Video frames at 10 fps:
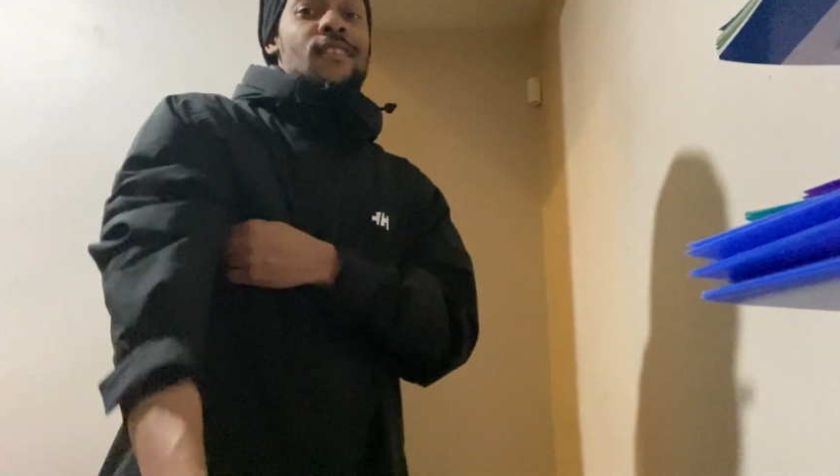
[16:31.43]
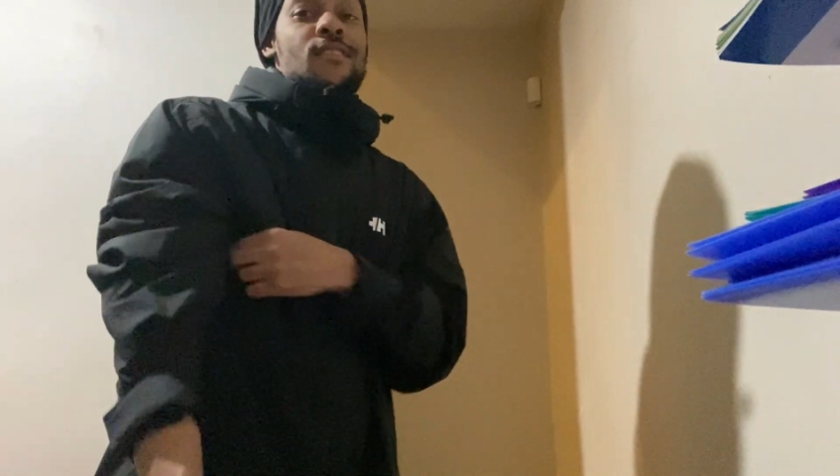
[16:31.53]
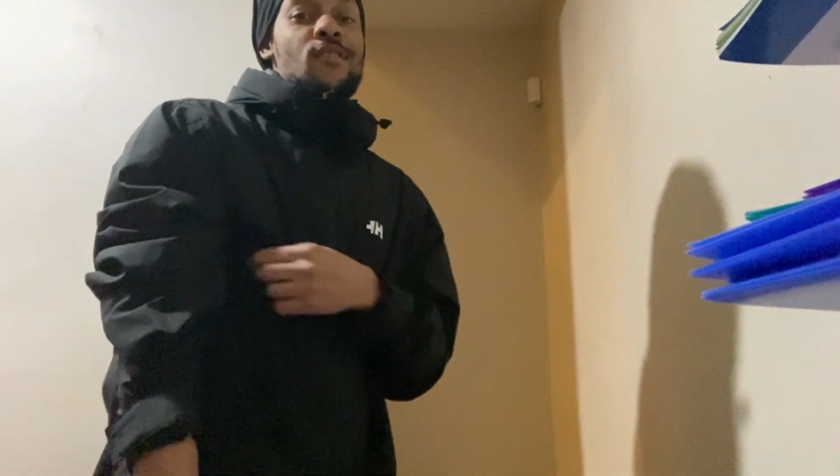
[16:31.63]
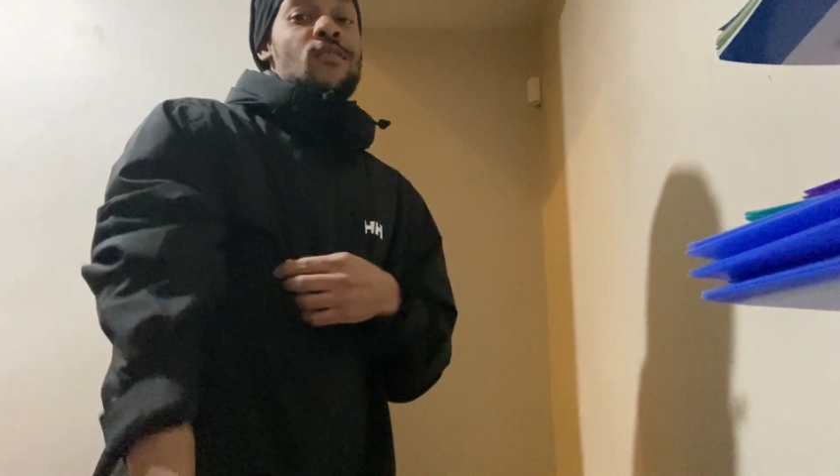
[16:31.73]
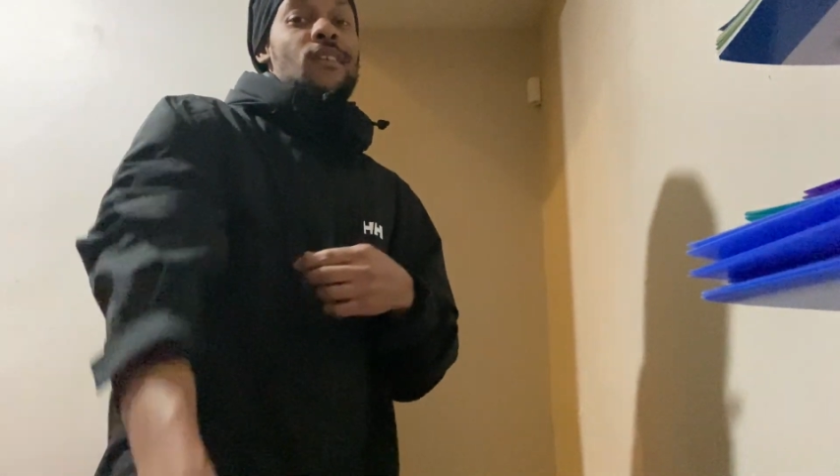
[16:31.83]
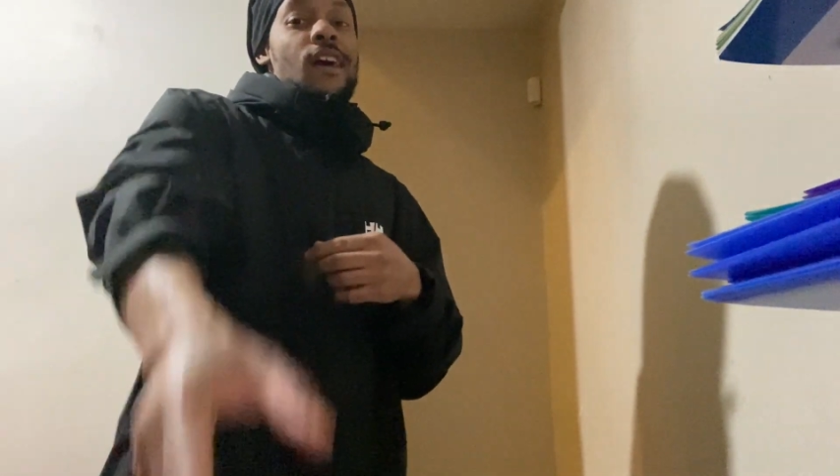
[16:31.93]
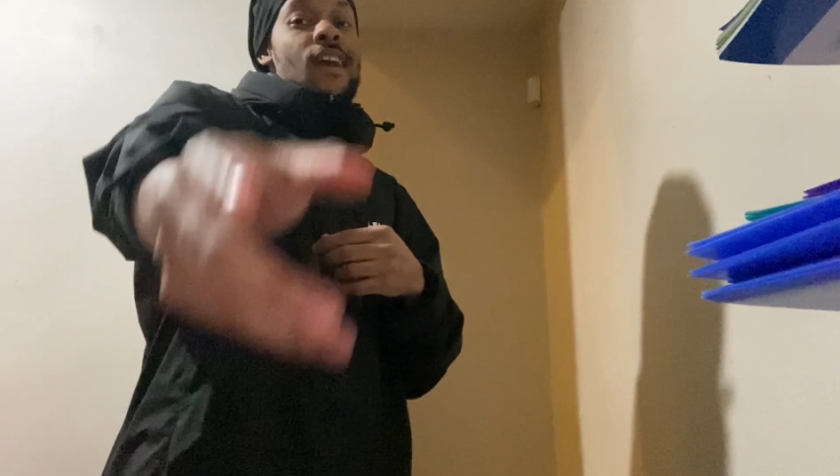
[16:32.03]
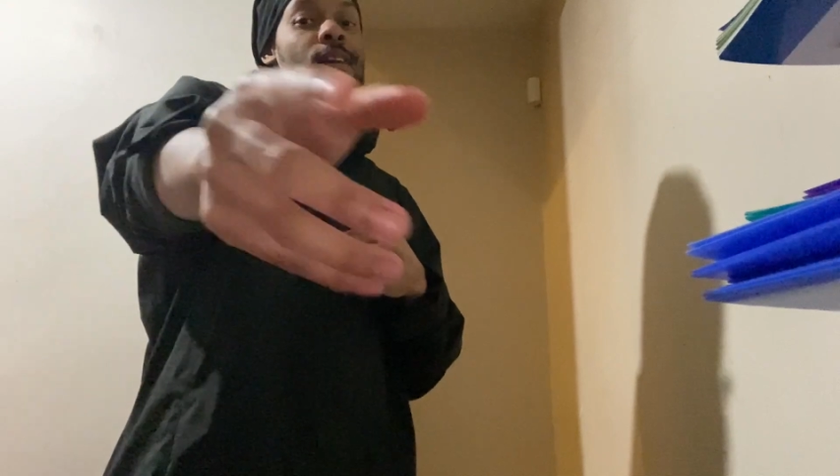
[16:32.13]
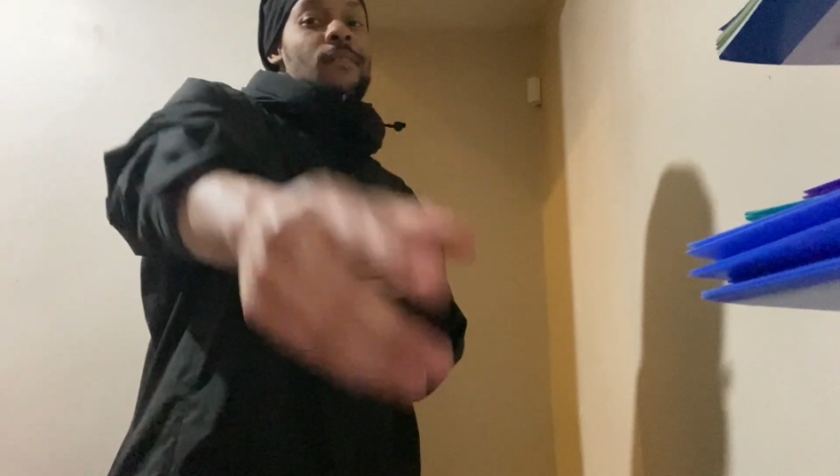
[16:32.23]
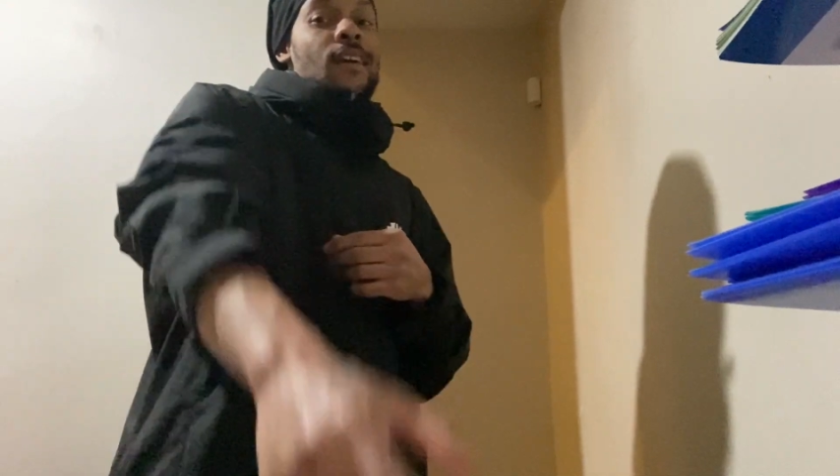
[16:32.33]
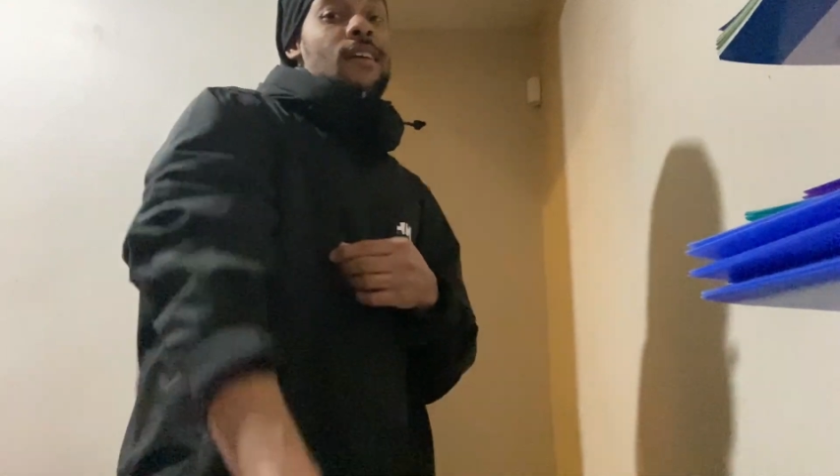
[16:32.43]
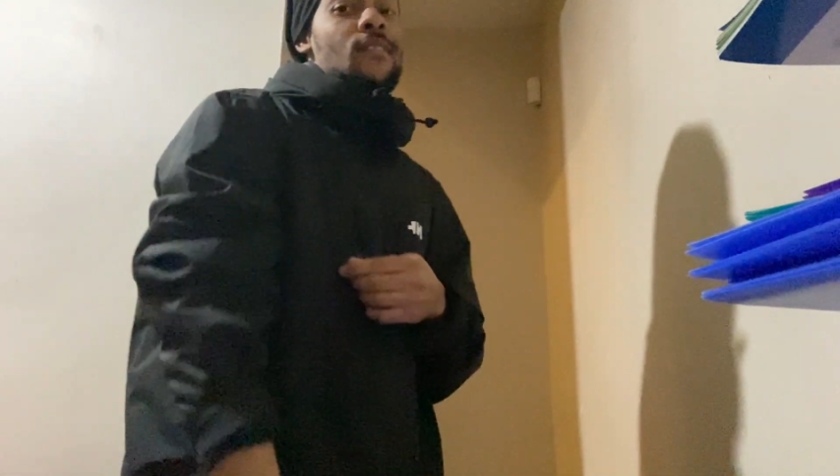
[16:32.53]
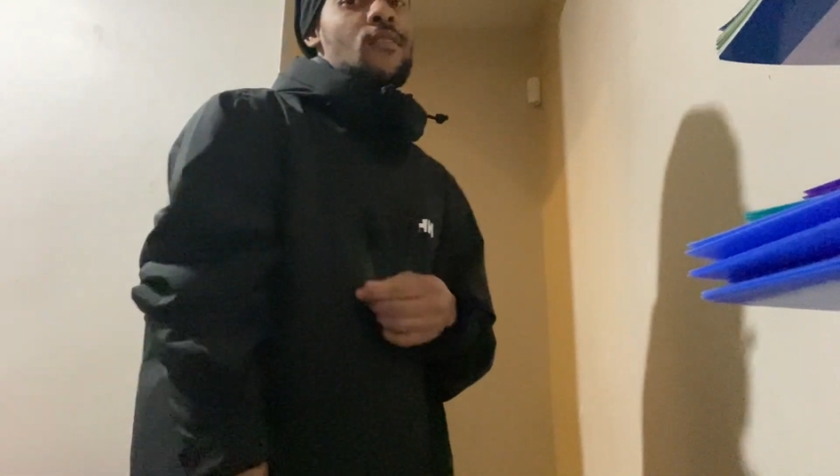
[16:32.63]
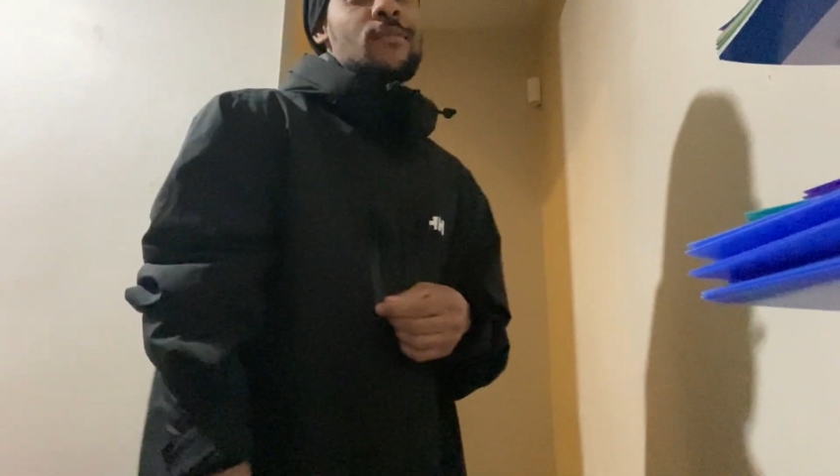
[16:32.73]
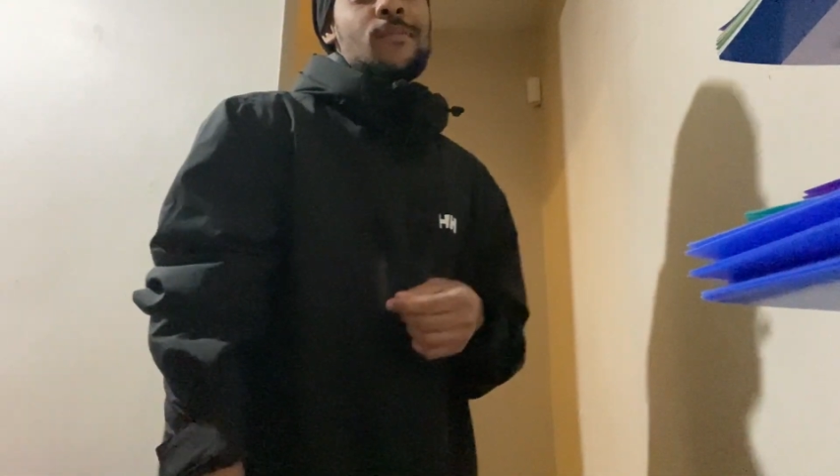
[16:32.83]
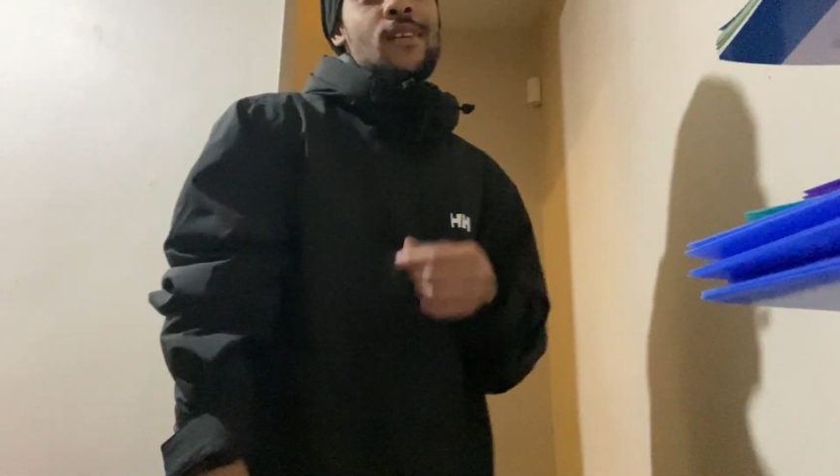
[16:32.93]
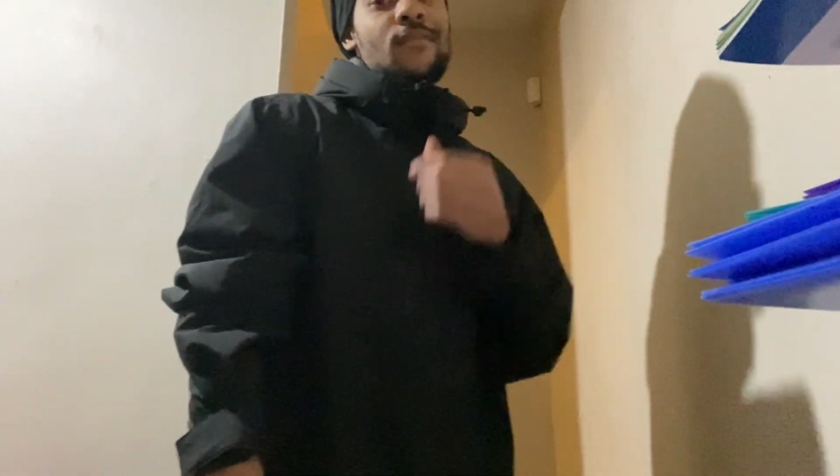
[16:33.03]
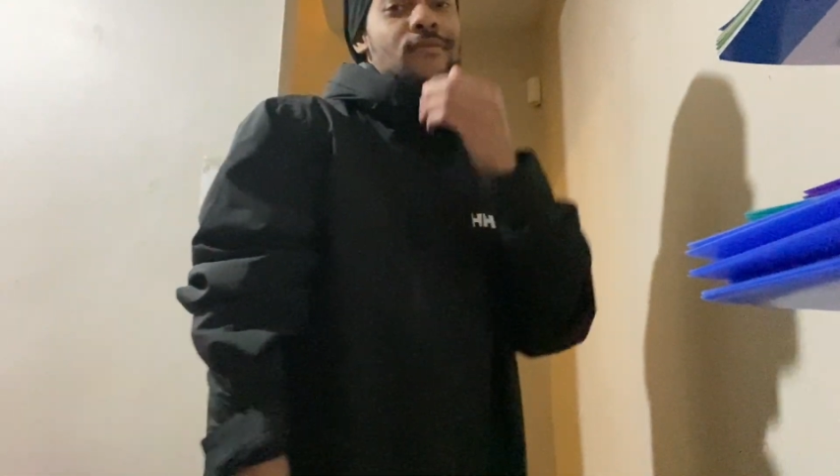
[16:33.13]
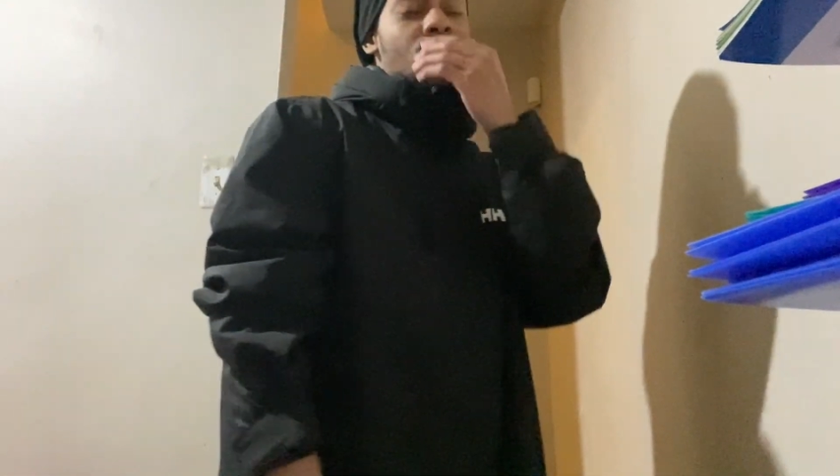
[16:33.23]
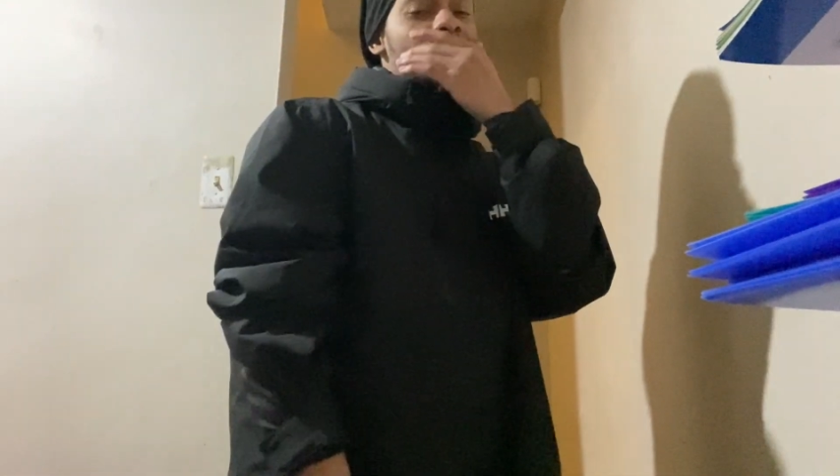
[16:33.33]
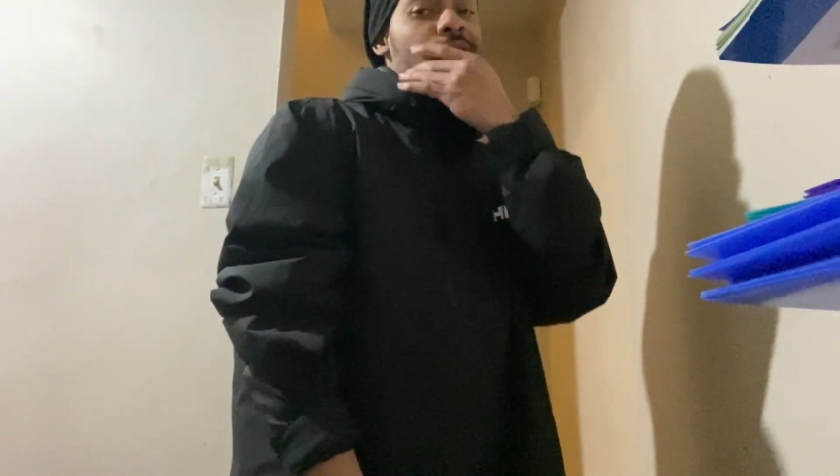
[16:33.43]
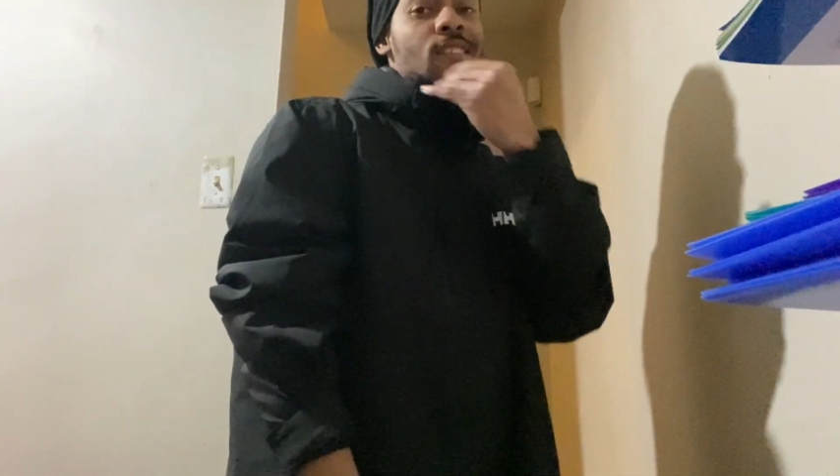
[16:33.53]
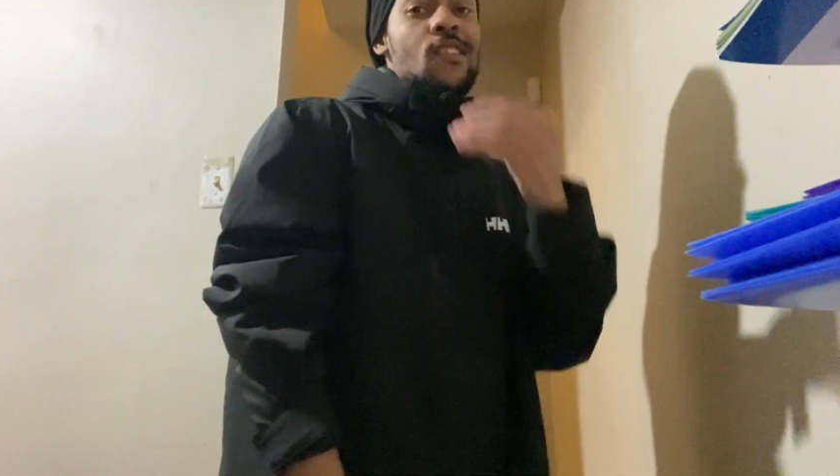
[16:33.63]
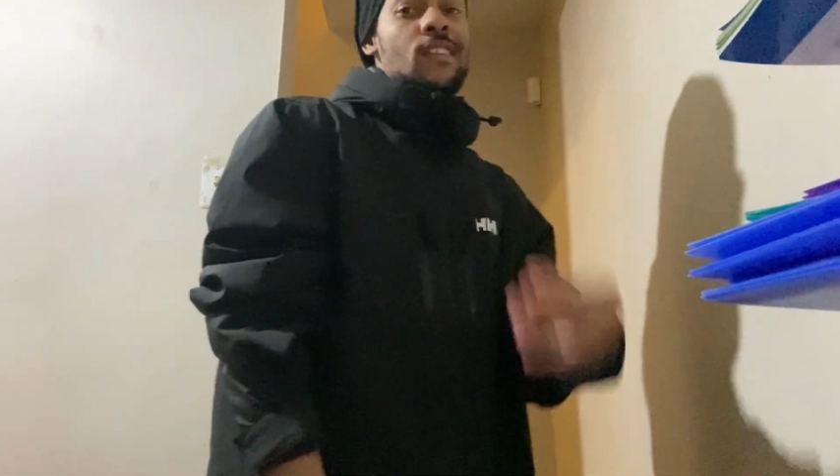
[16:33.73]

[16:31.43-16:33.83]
You a lame nigga, you a motherfucking real